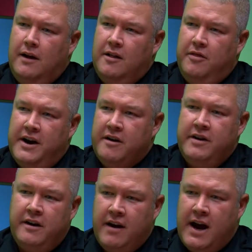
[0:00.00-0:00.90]
their
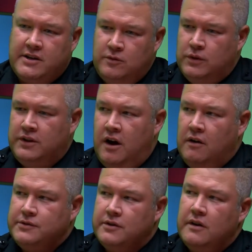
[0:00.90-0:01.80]
interaction with the
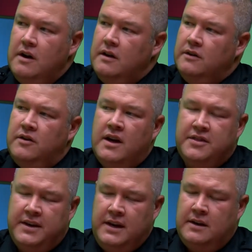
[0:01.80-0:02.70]
officer. They're not
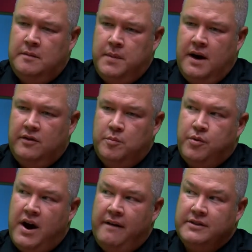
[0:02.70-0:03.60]
thinking about the
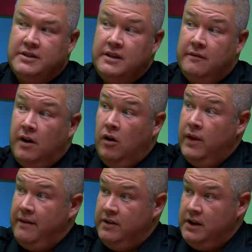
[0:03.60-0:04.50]
privacy of all
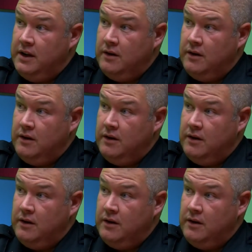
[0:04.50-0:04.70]
that video.